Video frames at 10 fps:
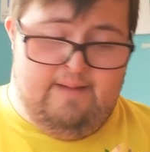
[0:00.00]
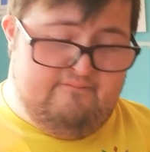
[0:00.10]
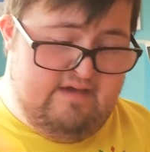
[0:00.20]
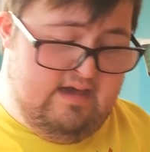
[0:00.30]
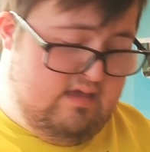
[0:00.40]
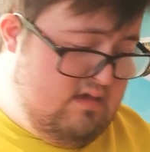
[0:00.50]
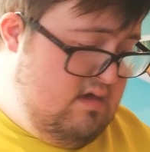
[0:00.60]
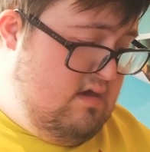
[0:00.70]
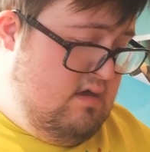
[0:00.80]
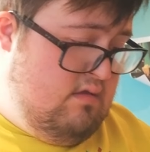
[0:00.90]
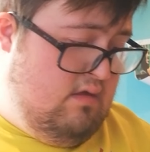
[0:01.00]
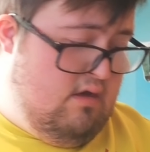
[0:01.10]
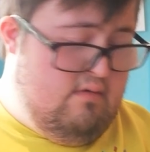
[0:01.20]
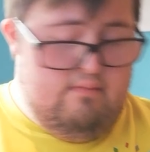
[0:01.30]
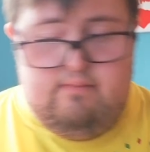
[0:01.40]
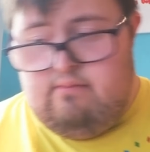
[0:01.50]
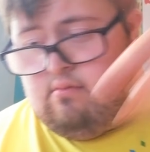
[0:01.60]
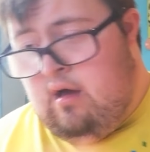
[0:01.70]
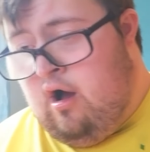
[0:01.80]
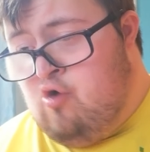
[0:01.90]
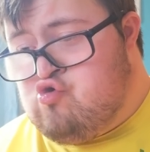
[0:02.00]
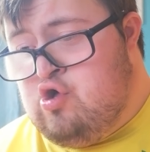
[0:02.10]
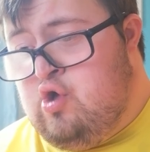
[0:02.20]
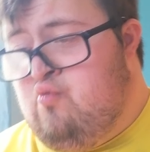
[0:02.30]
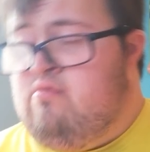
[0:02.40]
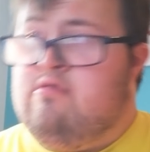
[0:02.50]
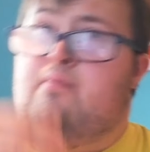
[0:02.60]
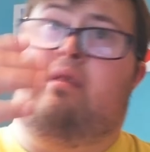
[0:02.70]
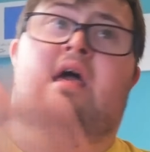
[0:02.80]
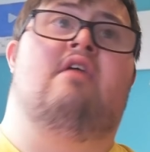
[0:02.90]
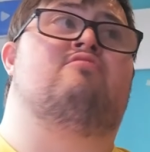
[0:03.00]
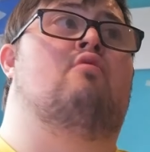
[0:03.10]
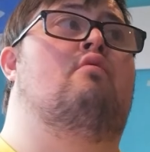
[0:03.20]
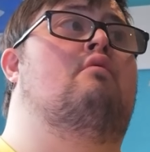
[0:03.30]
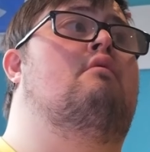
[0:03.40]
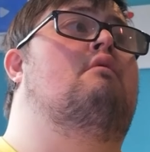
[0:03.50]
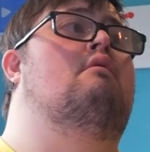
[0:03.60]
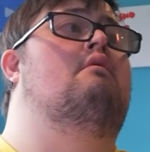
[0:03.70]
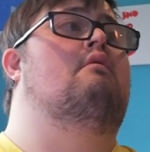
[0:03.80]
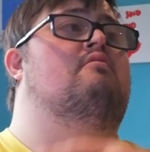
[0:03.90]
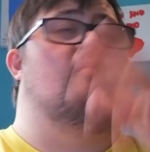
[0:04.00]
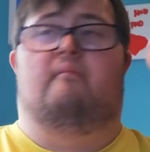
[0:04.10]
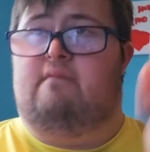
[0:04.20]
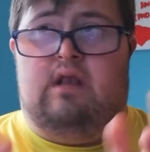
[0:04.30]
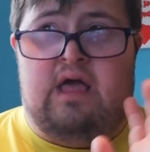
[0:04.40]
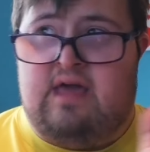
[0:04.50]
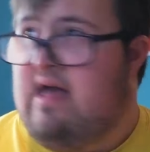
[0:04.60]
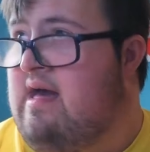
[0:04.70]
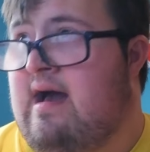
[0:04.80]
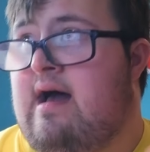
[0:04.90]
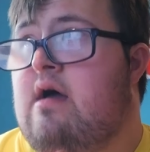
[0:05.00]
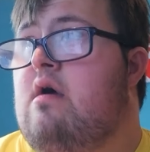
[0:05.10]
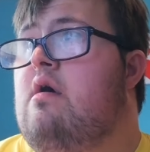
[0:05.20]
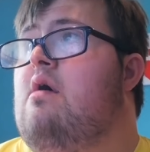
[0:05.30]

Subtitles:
thing, iTunes, Play Store, something like that,